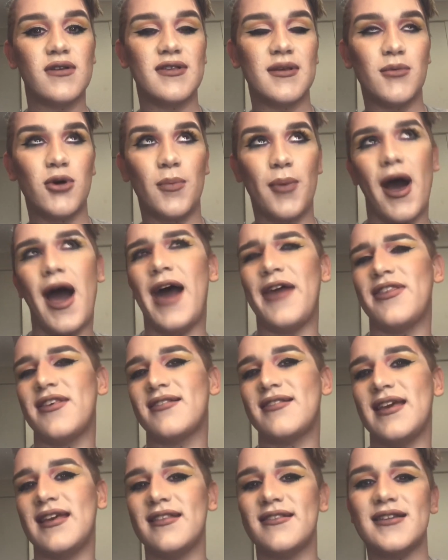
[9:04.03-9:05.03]
some more behind the
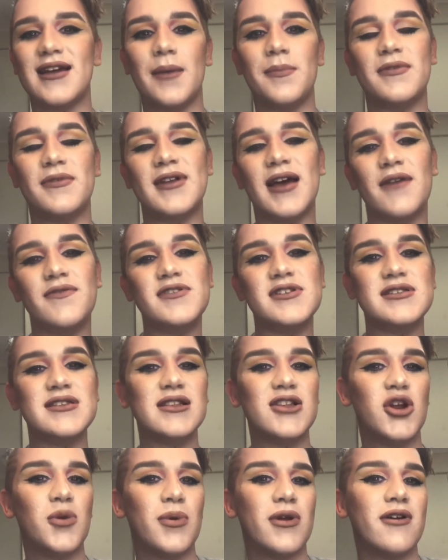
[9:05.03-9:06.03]
scenes type stuff, just a
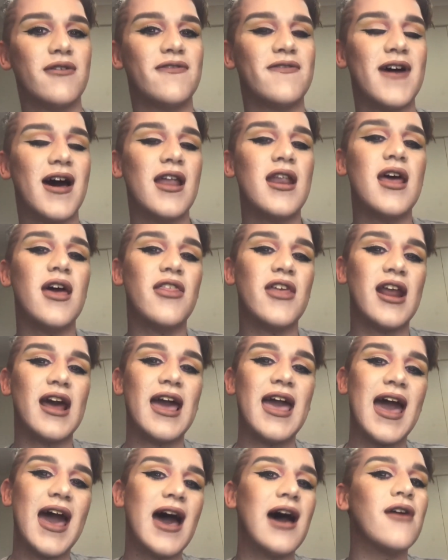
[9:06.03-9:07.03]
little bit of fun that I
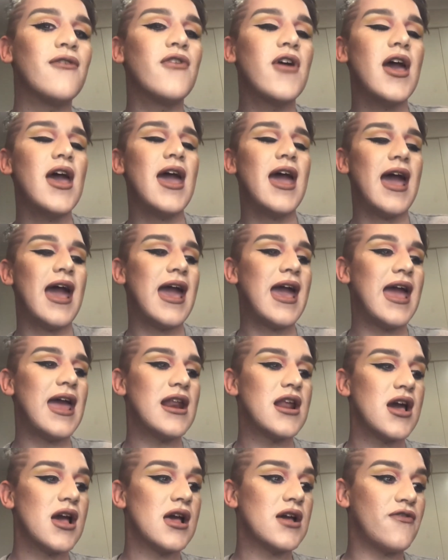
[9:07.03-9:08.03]
have,
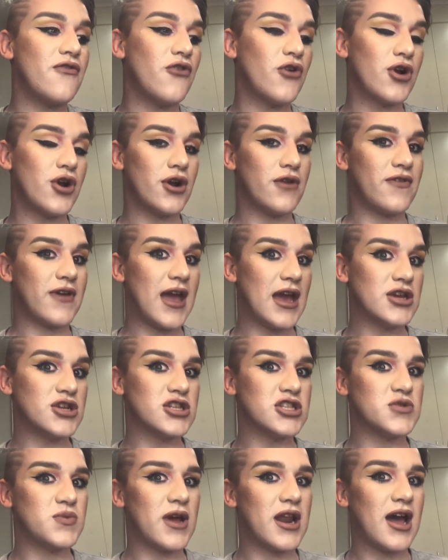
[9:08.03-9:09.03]
and for
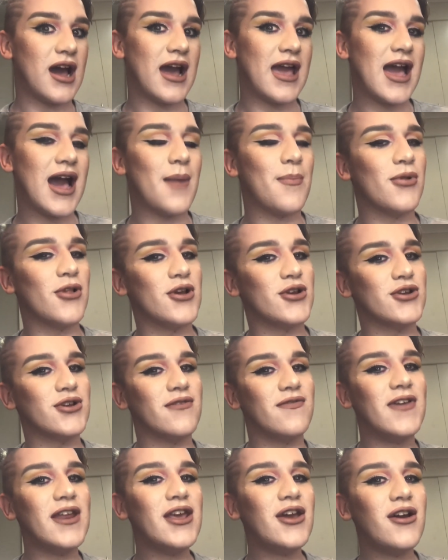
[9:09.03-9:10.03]
notifications when I upload new
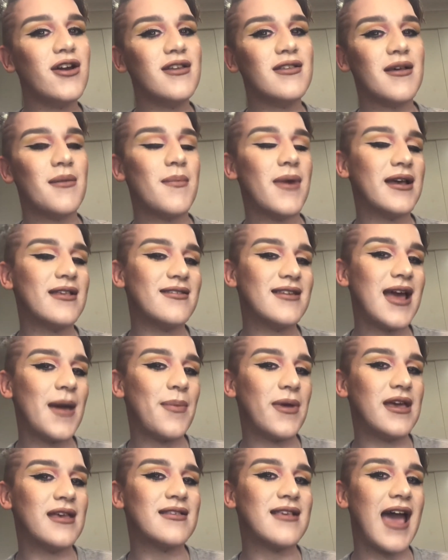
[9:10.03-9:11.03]
videos, my
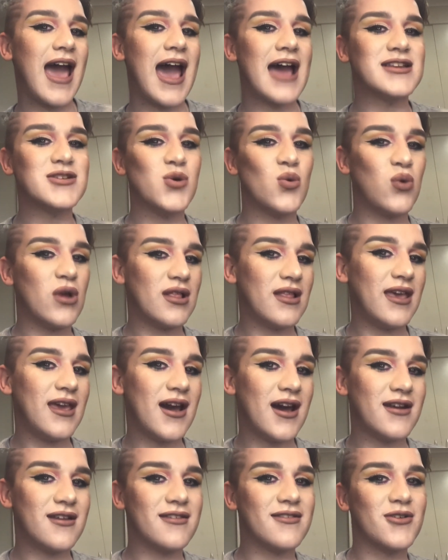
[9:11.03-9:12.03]
Snap is at
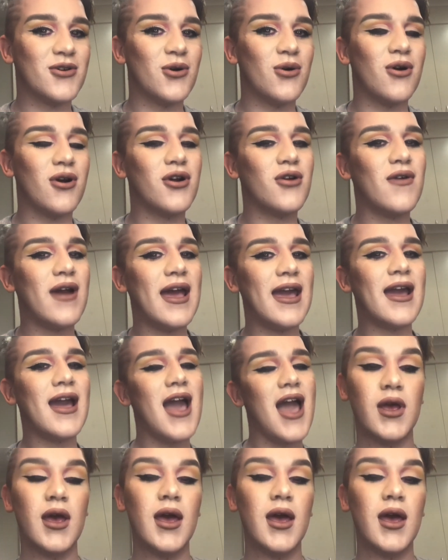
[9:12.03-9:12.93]
Willy_Greg.